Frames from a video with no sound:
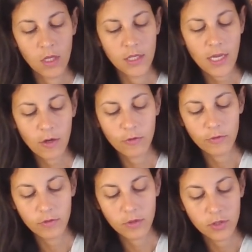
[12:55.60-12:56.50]
Now,
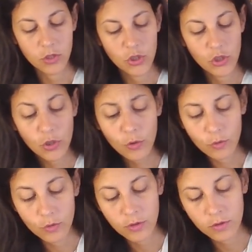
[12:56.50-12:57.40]

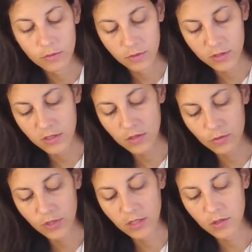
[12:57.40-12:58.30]
June,
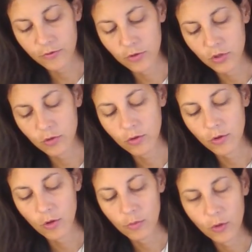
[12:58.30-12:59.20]
this reading is for June,
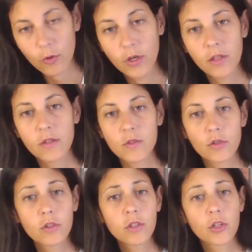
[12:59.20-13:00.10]
although I'm recording this
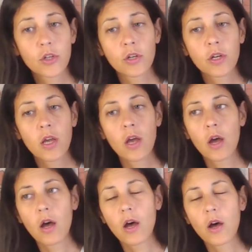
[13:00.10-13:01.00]
earlier.
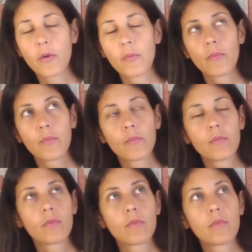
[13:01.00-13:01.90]
Um,
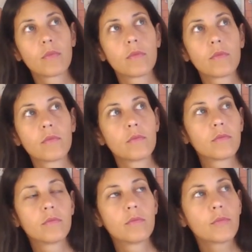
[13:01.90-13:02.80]

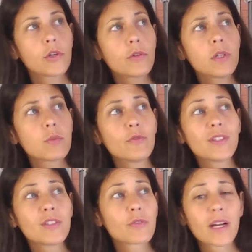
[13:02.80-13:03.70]
Mercury is
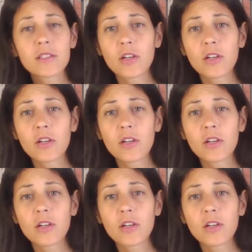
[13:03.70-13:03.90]
moving direct